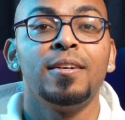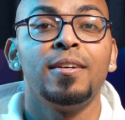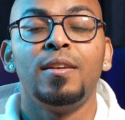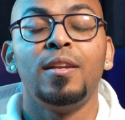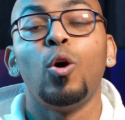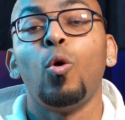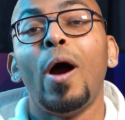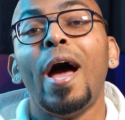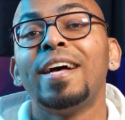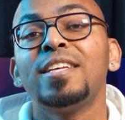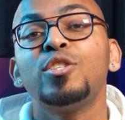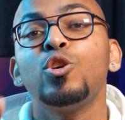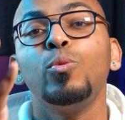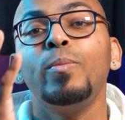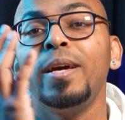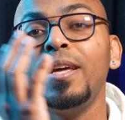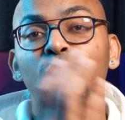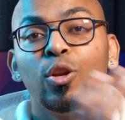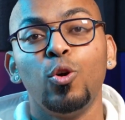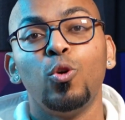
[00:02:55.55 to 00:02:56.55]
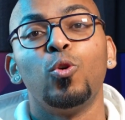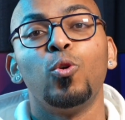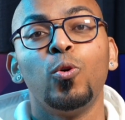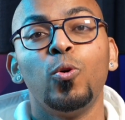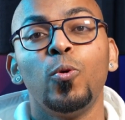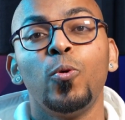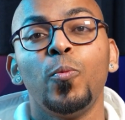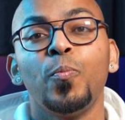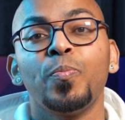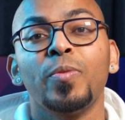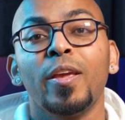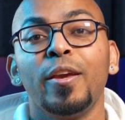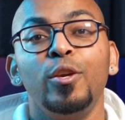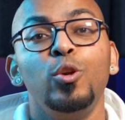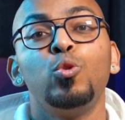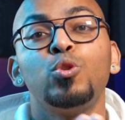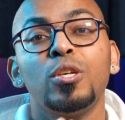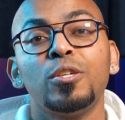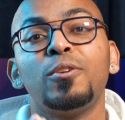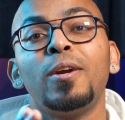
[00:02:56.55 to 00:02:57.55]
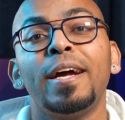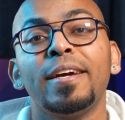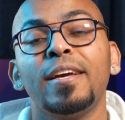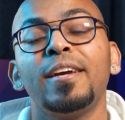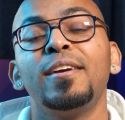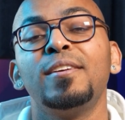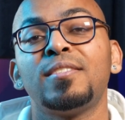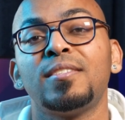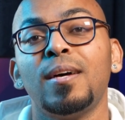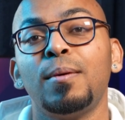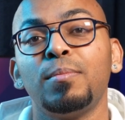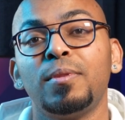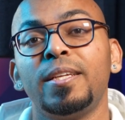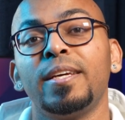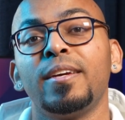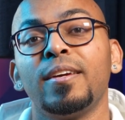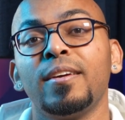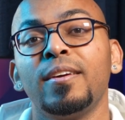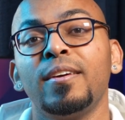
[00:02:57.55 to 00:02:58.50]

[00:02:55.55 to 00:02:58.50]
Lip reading: Now, as you may know, user tracking is something